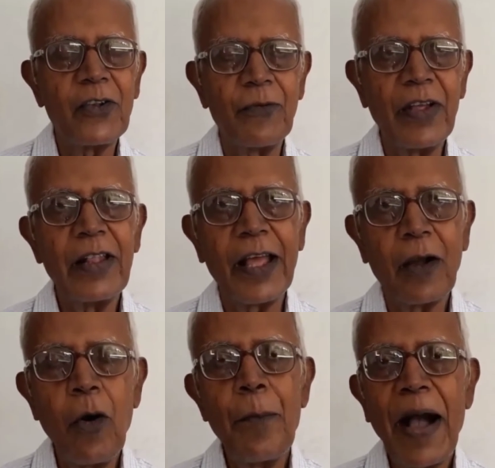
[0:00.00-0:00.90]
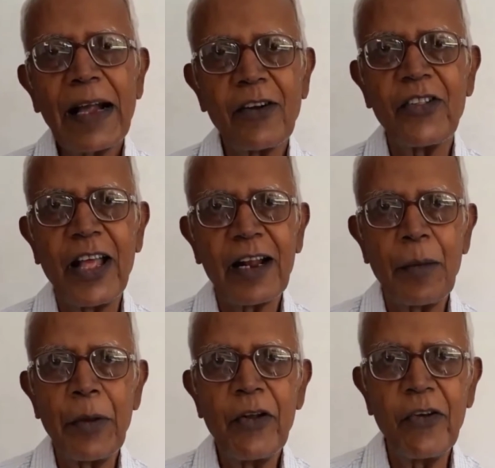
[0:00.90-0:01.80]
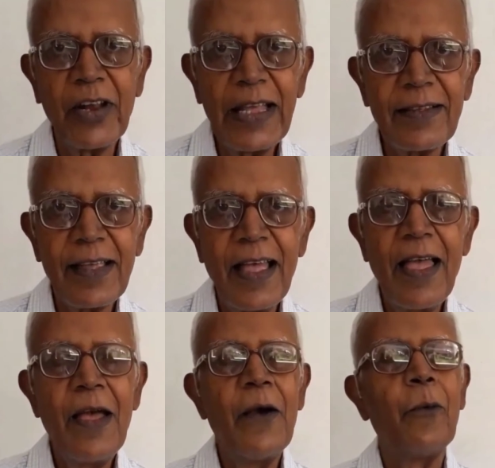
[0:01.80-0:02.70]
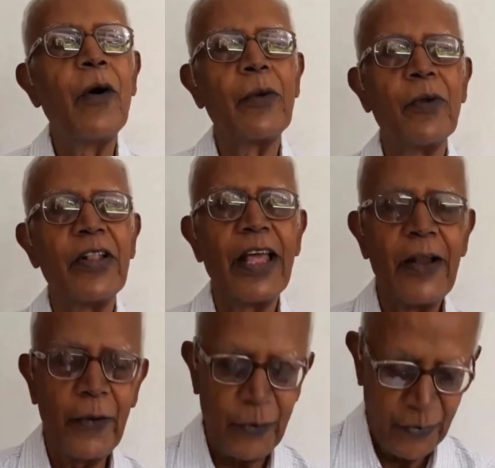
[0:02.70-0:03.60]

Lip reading: when they go back to their communities, what would they do?